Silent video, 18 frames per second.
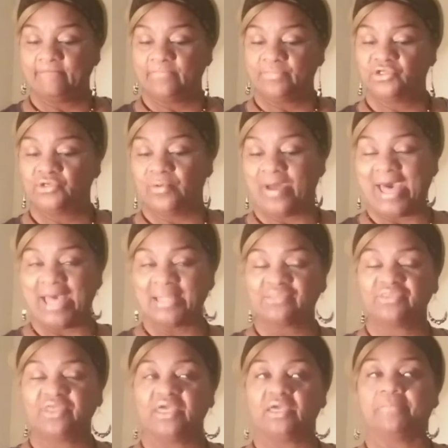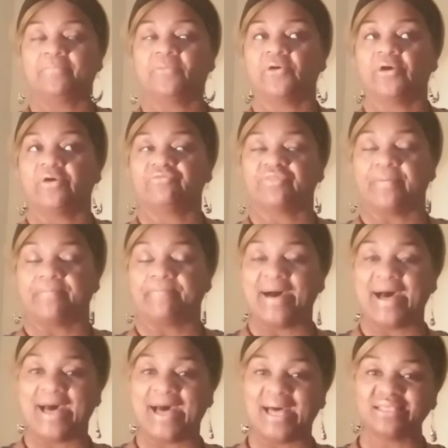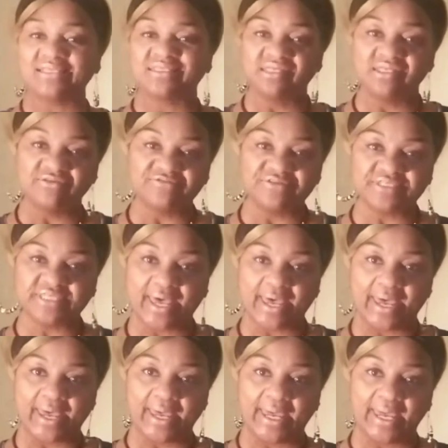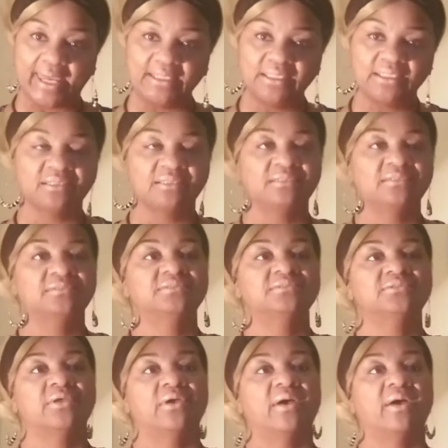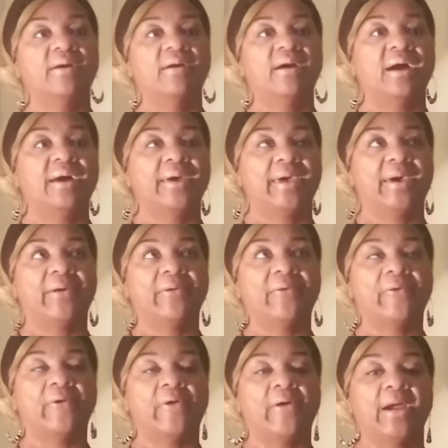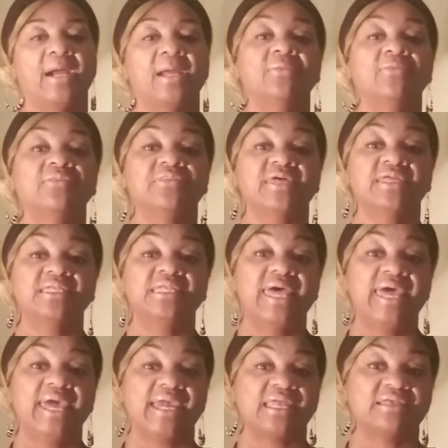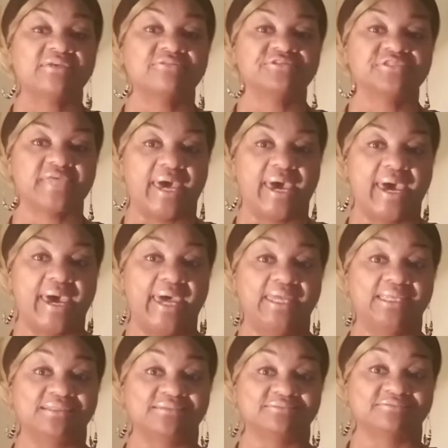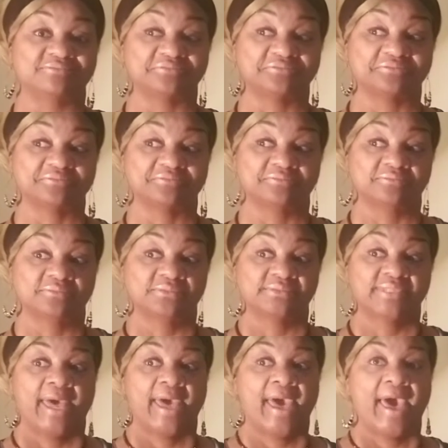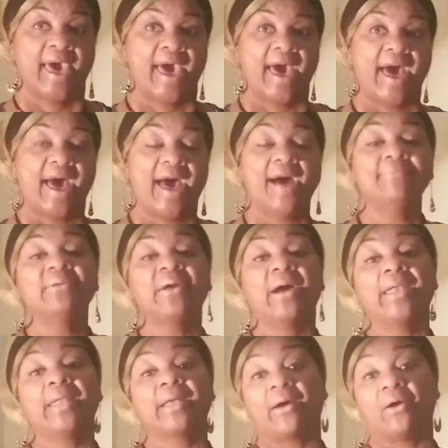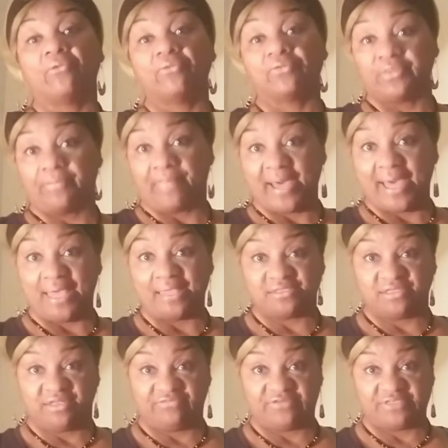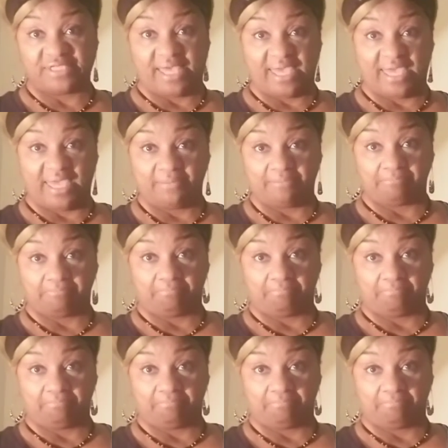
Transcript: do I think more on the positive side or the negative side? I'm going to go with the positive side